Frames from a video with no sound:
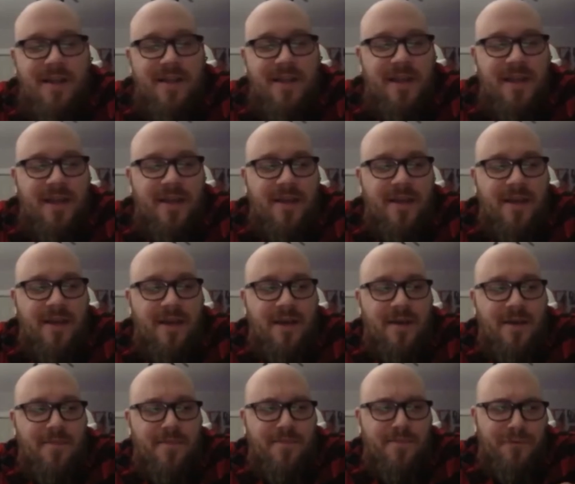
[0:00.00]
then
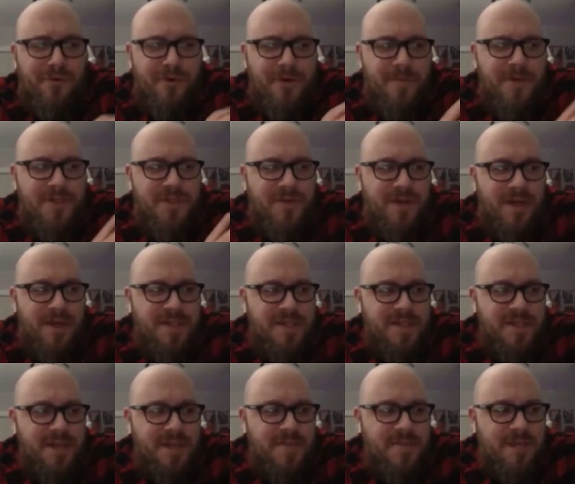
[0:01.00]
pretty much around the
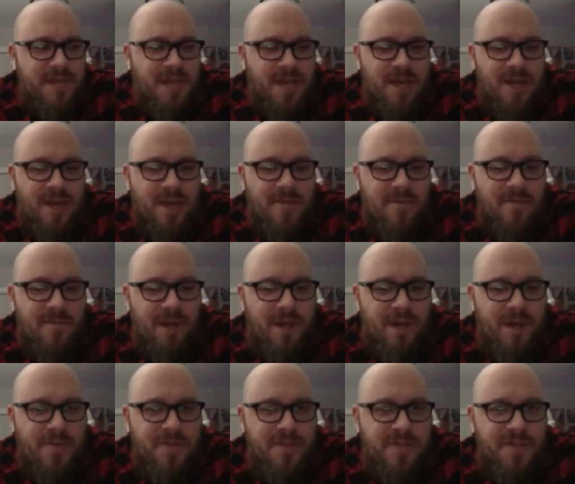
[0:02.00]
same time, I
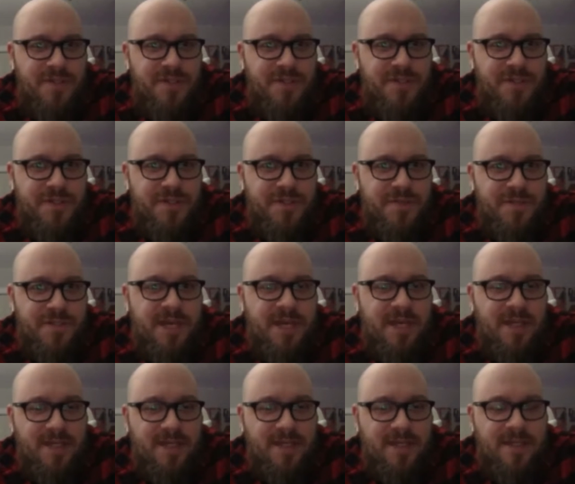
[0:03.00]
was introduced to
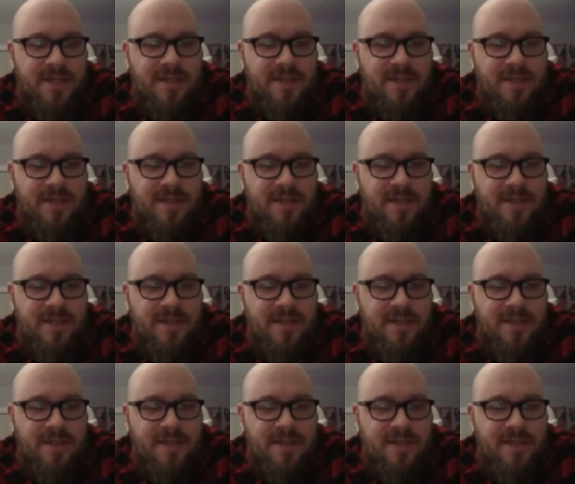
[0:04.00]
Metallica.